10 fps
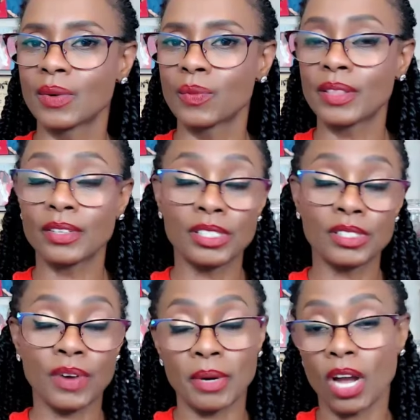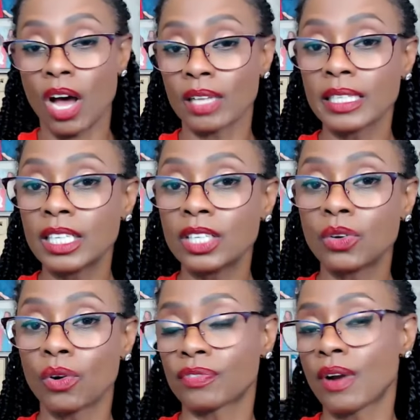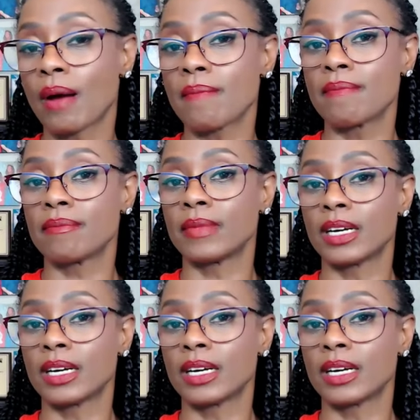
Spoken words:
Whether it's from a colleague or from